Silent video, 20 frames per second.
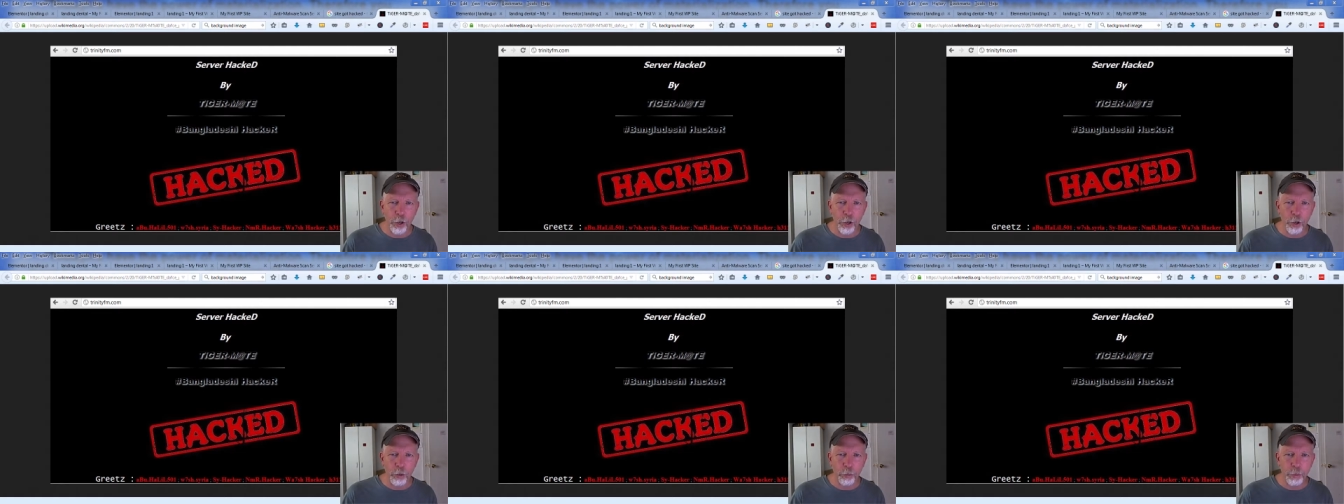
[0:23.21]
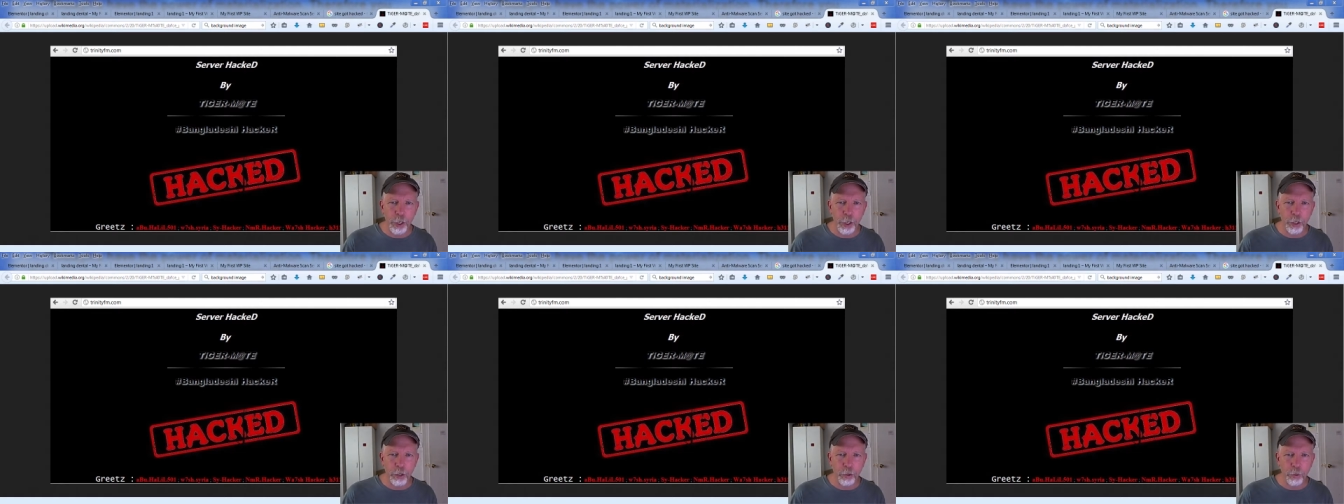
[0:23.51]

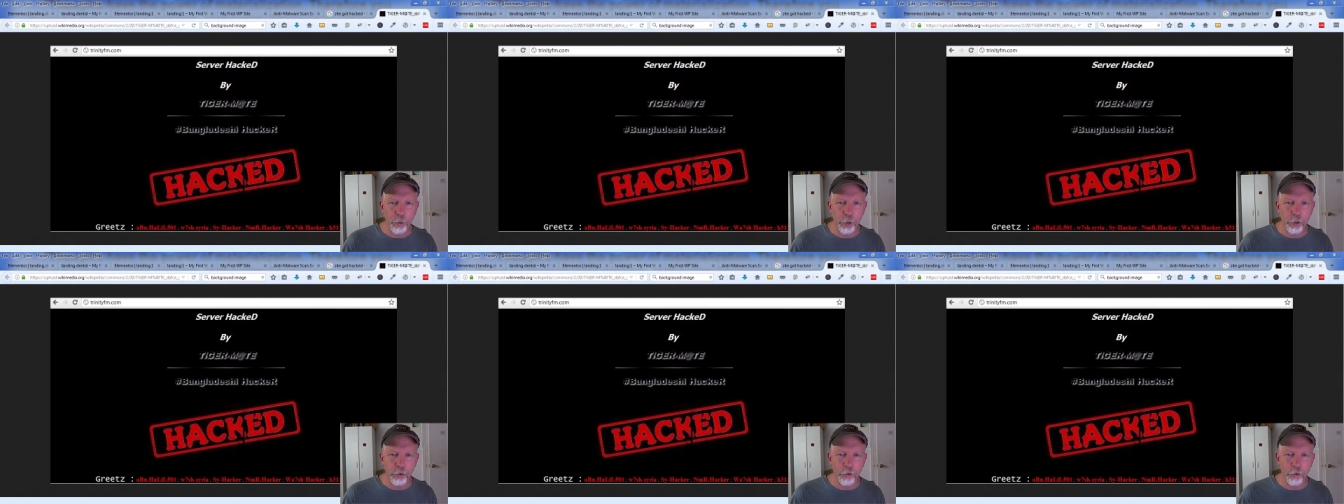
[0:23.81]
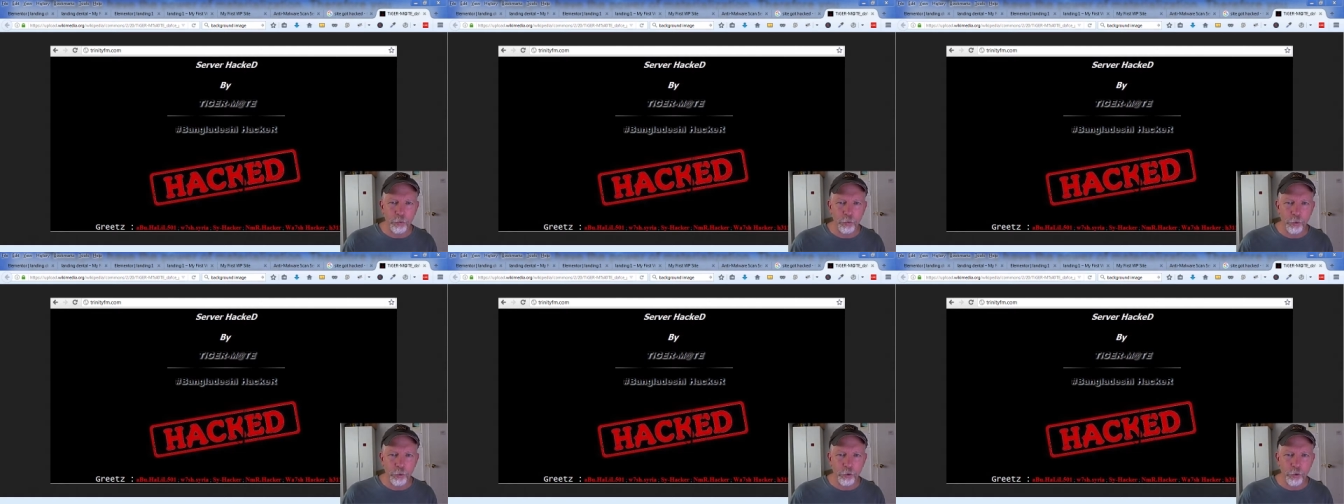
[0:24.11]
HostGator being the
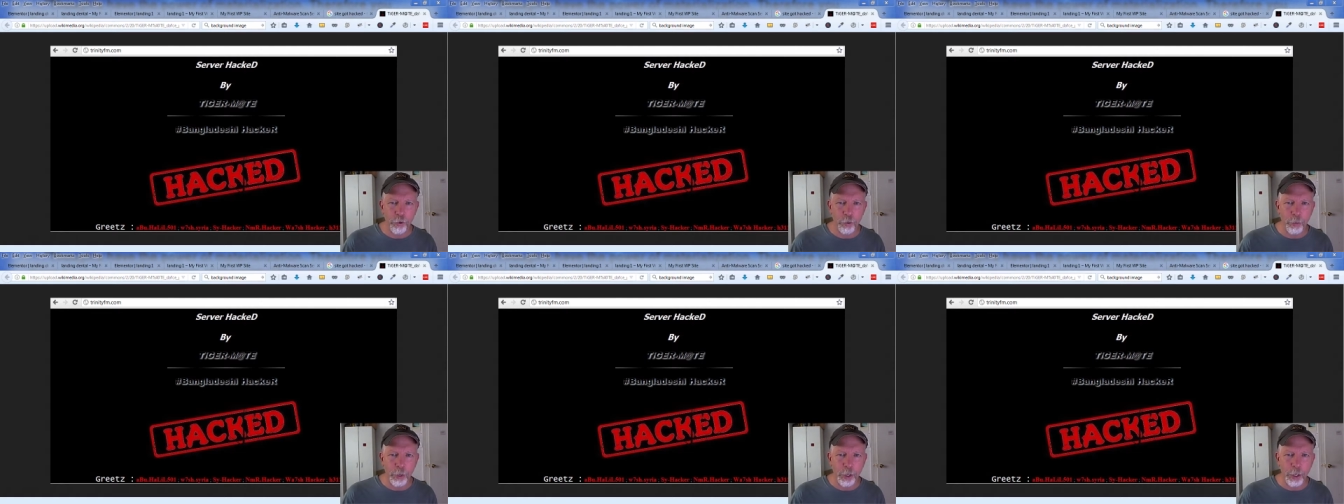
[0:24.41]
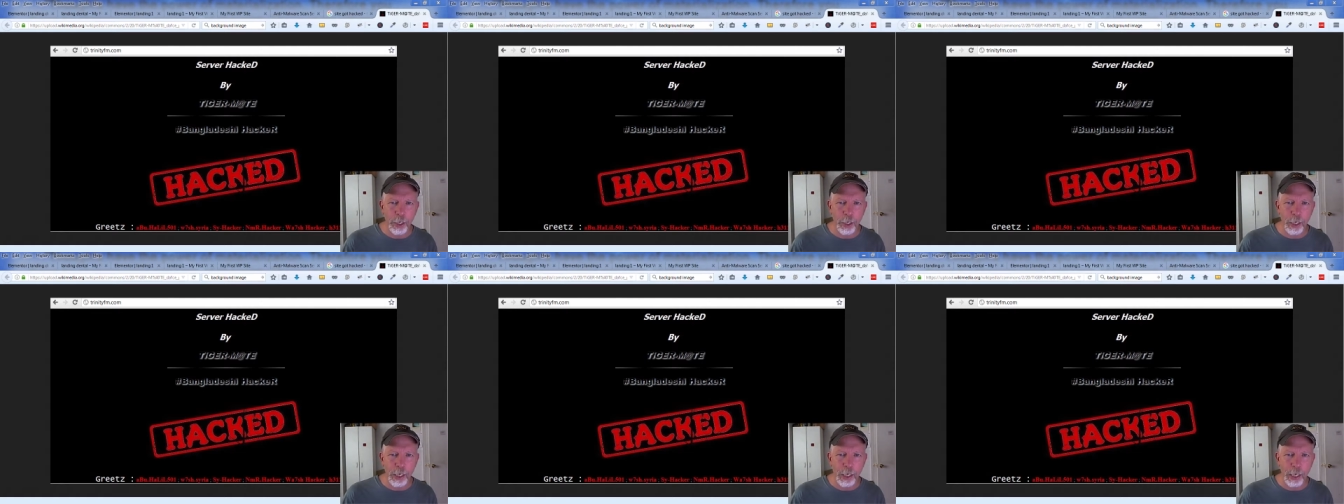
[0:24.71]
reason for
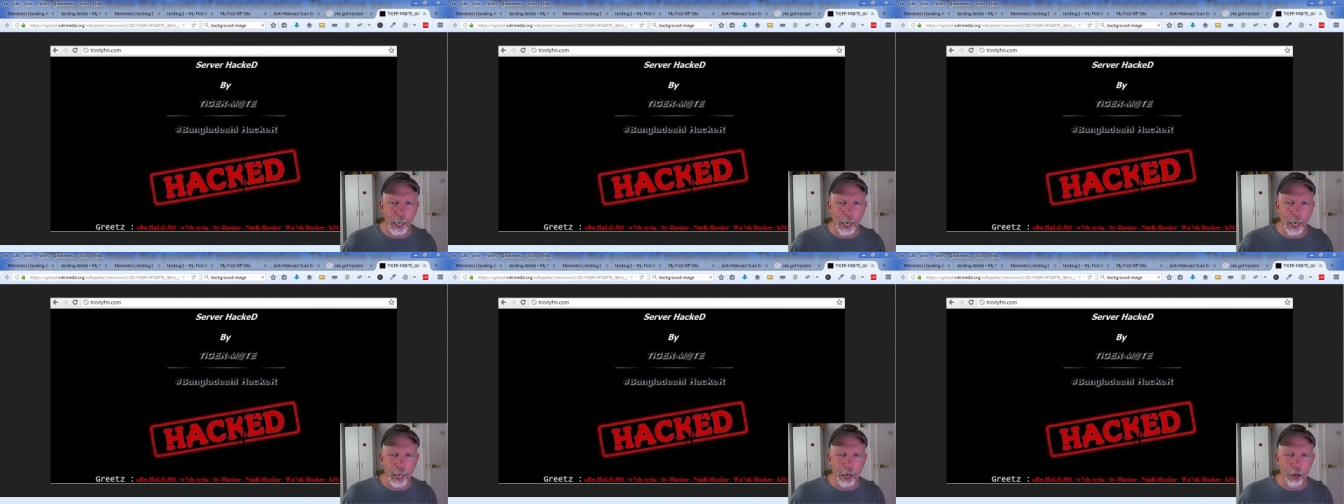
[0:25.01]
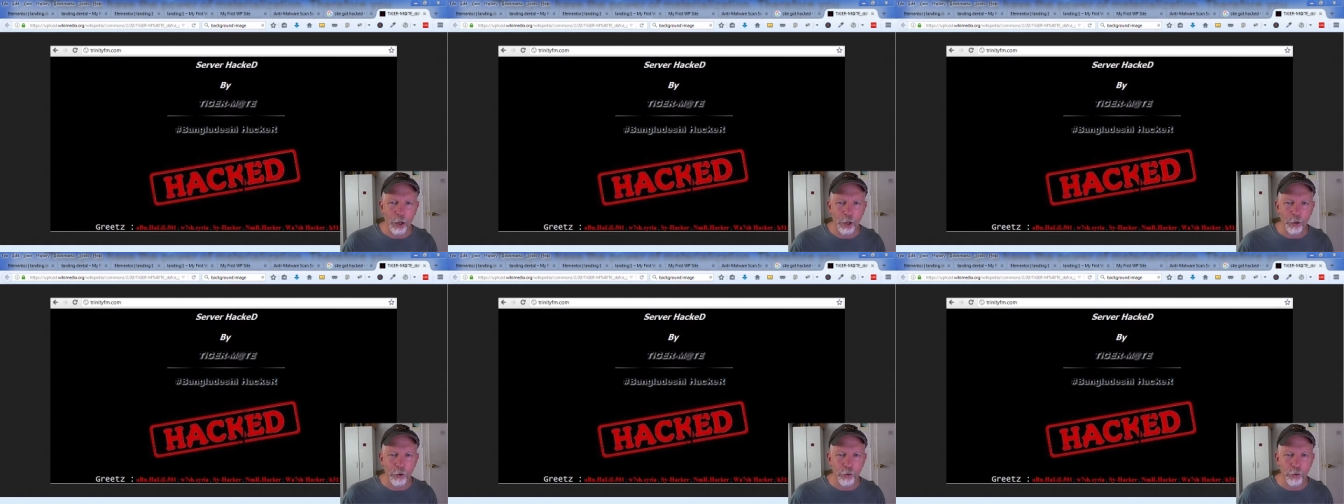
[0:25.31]
somebody
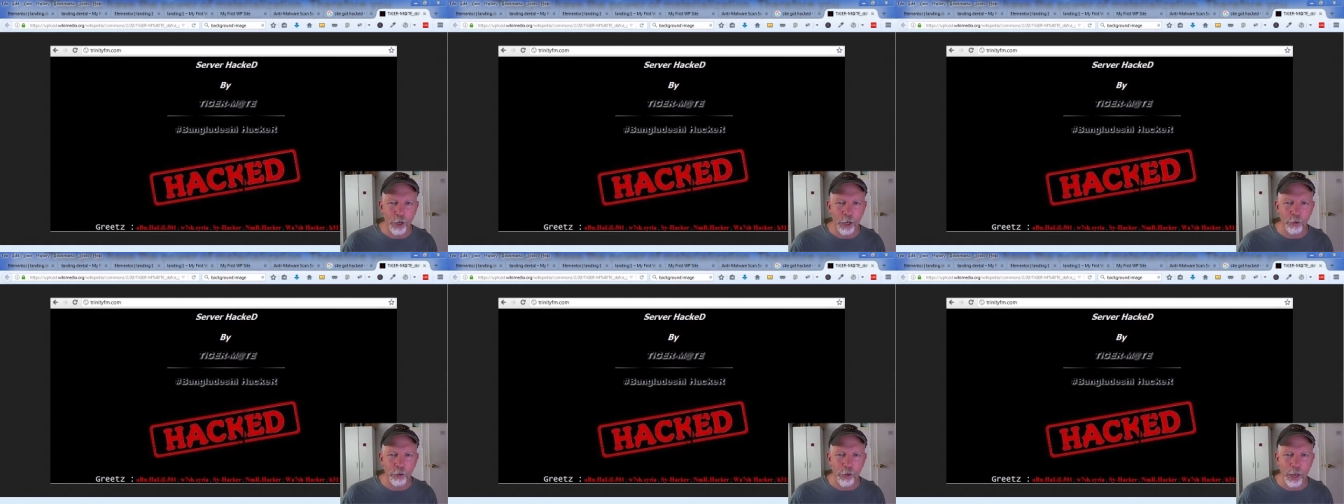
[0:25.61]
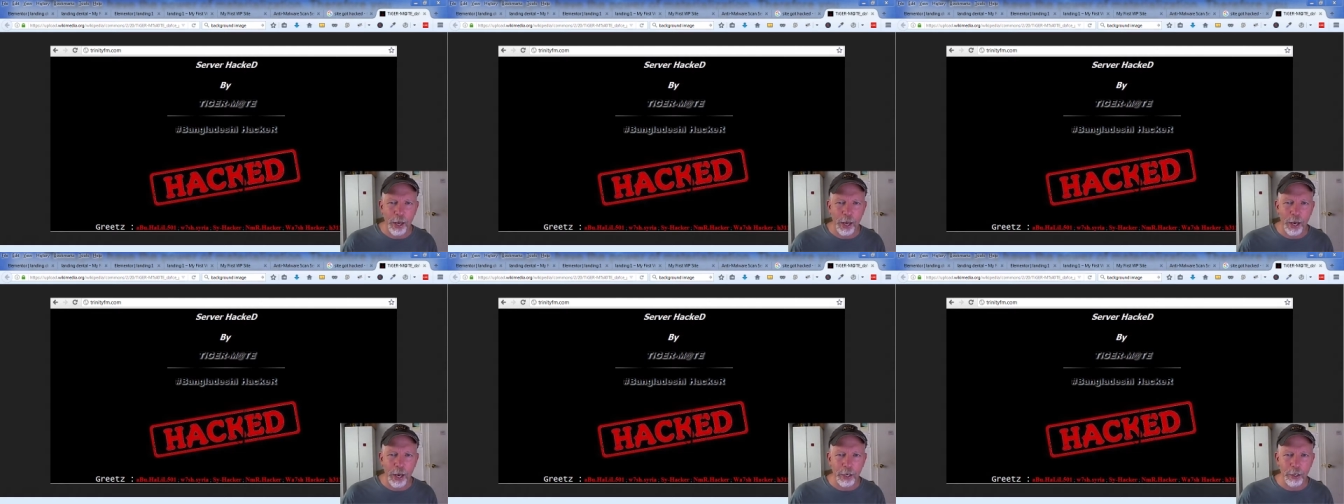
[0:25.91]
getting all his
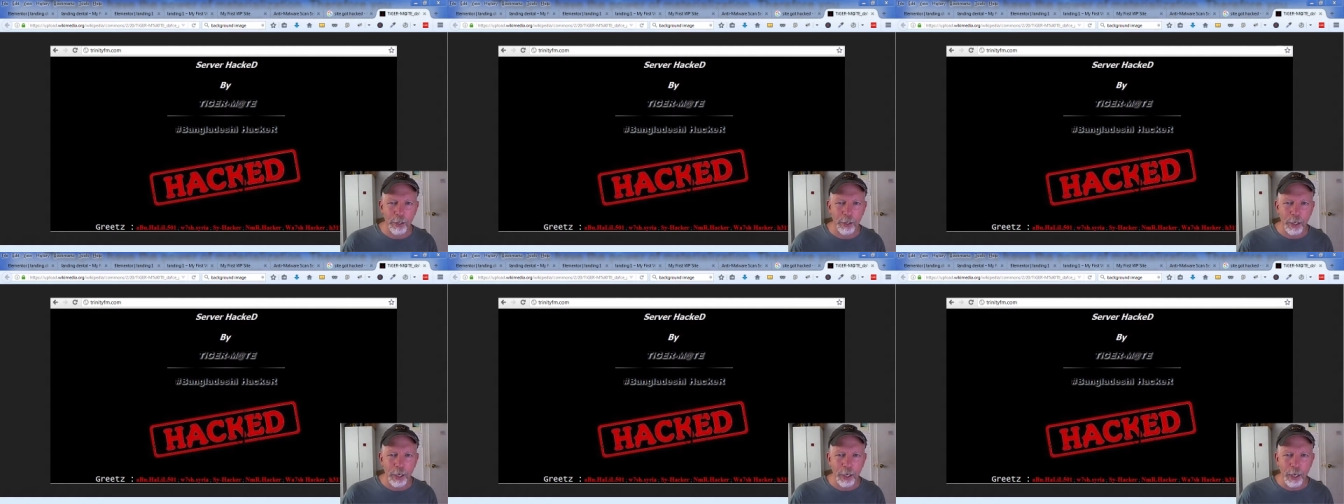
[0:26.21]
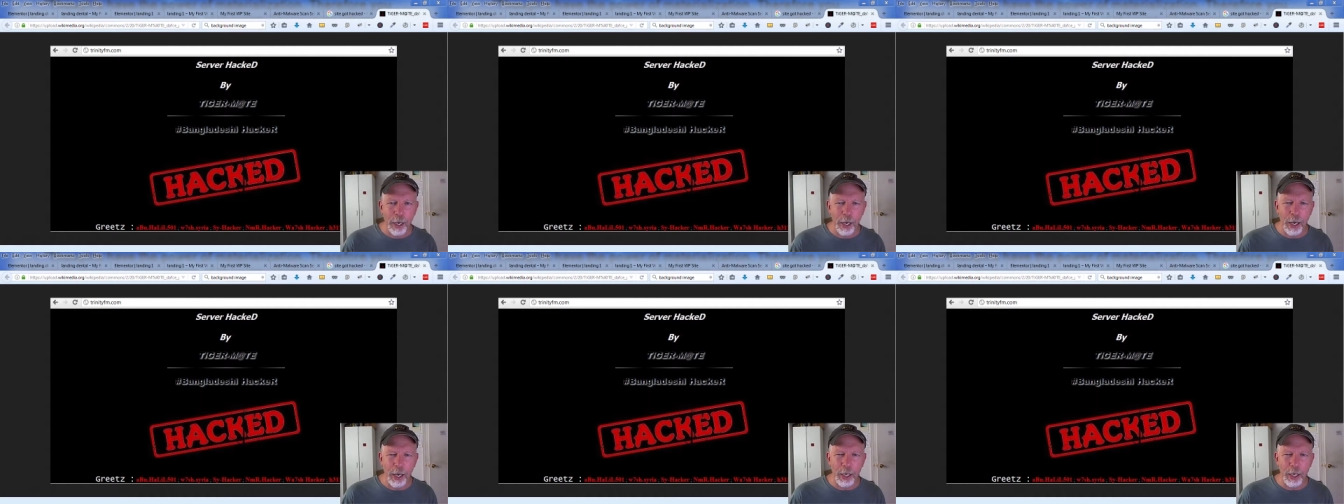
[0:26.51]
sites hacked.